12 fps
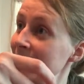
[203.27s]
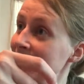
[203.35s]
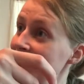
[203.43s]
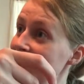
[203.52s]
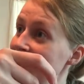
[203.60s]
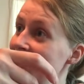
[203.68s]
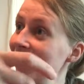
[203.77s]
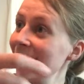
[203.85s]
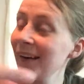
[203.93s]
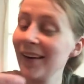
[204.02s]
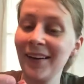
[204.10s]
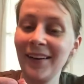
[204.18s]
Yeah.
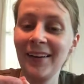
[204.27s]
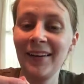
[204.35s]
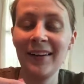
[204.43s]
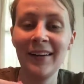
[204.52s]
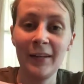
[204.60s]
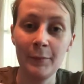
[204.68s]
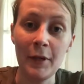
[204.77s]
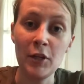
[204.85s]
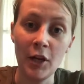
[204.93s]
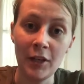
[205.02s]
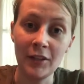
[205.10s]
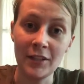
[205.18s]
My
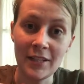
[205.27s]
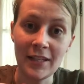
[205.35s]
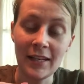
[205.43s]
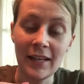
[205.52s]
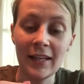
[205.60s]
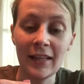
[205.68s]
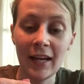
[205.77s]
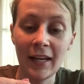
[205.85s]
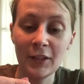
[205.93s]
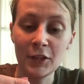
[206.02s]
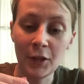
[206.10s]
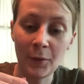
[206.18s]
daughter is eating in the
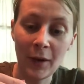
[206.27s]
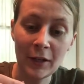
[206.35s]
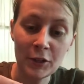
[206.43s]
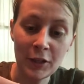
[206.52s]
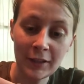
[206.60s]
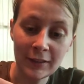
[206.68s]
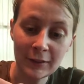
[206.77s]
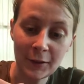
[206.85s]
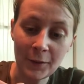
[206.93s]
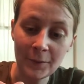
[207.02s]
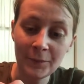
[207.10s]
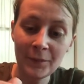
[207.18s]
high chair watching, so
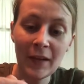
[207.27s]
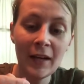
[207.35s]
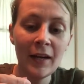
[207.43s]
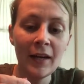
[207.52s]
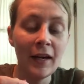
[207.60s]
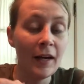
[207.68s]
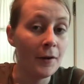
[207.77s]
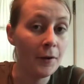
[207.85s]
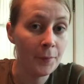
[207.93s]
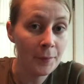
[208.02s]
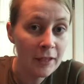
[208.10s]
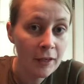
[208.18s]
I'm
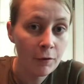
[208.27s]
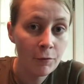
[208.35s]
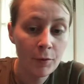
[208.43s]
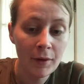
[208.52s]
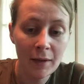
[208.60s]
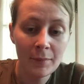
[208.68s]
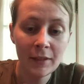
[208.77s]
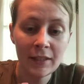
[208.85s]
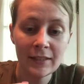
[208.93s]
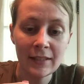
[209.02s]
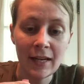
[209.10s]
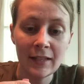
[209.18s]
gonna be careful when I
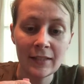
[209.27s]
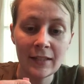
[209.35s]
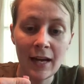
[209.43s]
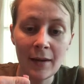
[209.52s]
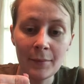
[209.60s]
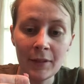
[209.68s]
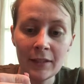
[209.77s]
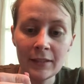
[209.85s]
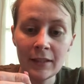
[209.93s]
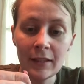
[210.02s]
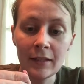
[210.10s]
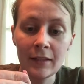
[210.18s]
place that to not
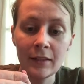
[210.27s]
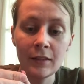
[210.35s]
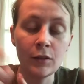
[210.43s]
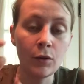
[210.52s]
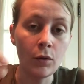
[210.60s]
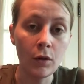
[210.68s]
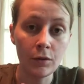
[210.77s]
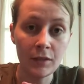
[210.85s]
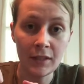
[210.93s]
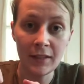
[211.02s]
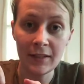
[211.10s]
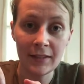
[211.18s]
place it so close
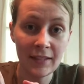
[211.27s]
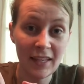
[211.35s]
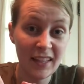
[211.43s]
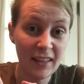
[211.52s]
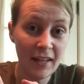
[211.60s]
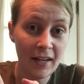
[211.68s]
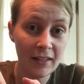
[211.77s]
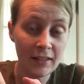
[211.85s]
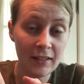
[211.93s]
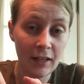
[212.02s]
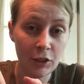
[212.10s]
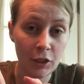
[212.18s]
to the skin that it's
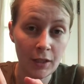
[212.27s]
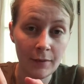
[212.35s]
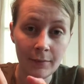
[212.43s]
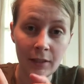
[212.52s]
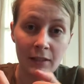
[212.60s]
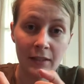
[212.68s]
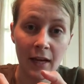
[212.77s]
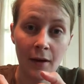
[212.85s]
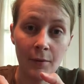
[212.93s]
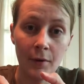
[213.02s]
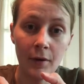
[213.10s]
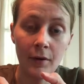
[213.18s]
touching, because that
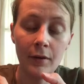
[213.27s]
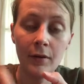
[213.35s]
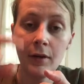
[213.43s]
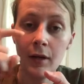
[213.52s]
will